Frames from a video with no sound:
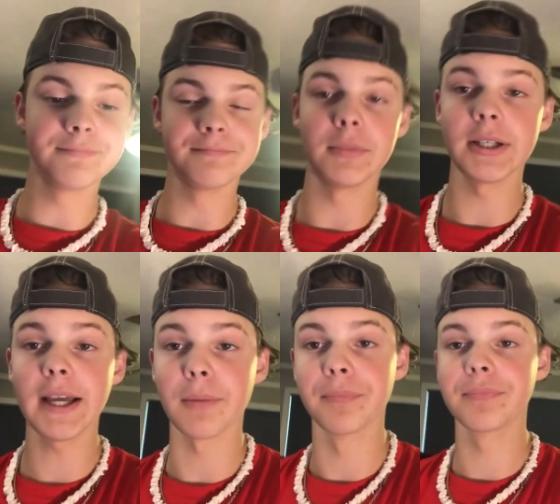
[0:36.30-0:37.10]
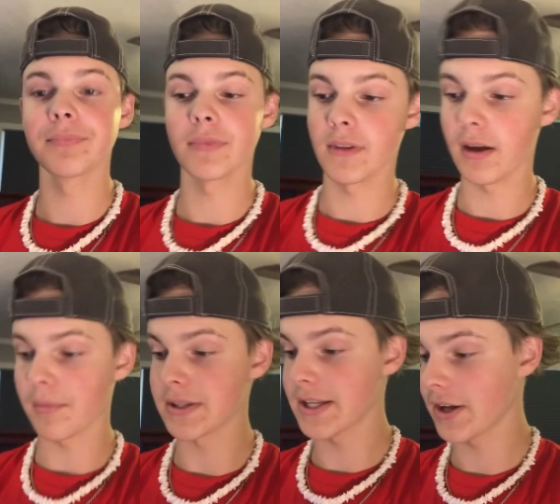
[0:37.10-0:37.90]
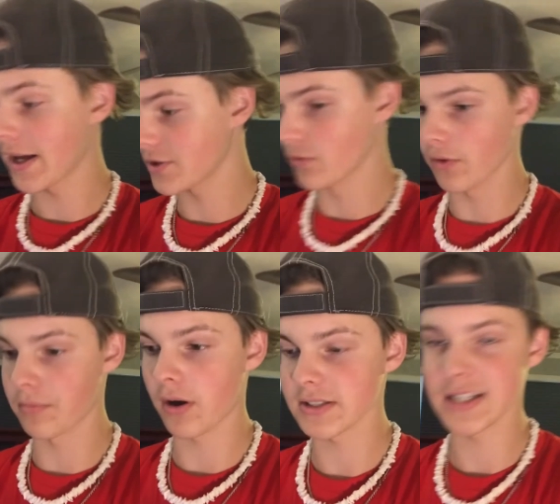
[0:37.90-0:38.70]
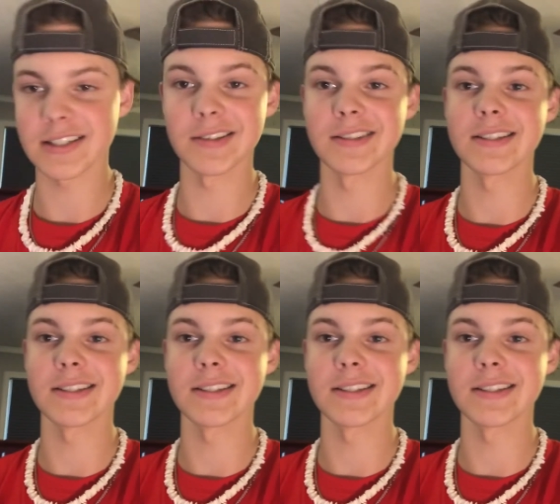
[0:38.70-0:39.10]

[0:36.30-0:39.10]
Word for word: but yeah, I'm gonna take you guys through all the processes and